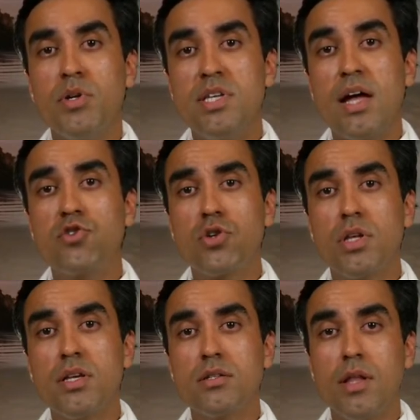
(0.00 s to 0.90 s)

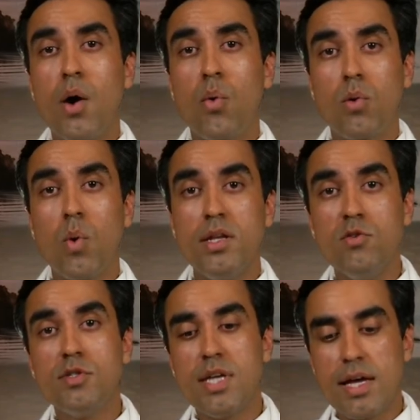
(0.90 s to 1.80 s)
potentially is lower
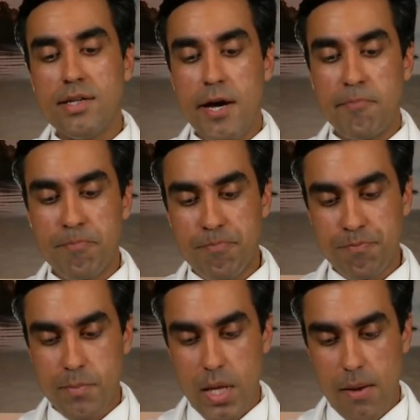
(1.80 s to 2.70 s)
when you stand up.
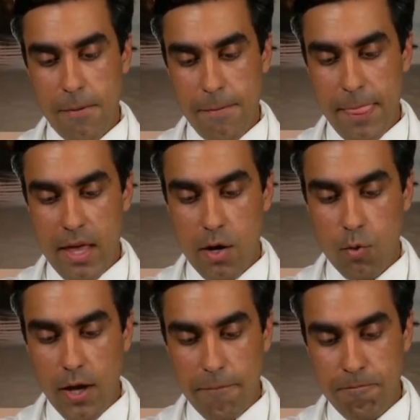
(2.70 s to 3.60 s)

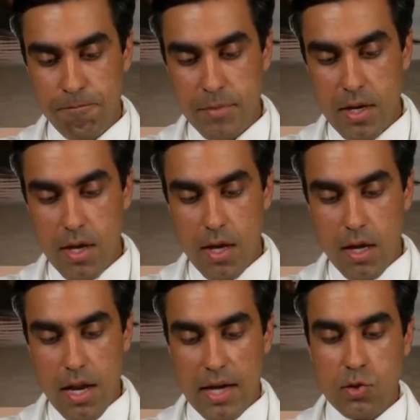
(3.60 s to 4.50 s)
Okay.
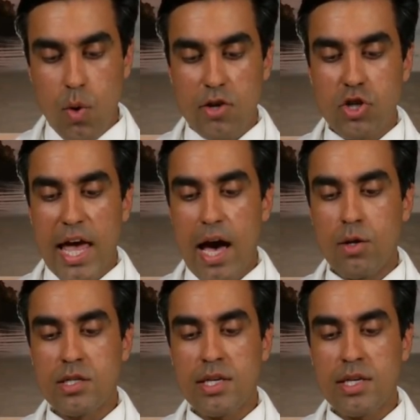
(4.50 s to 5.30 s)
Next question How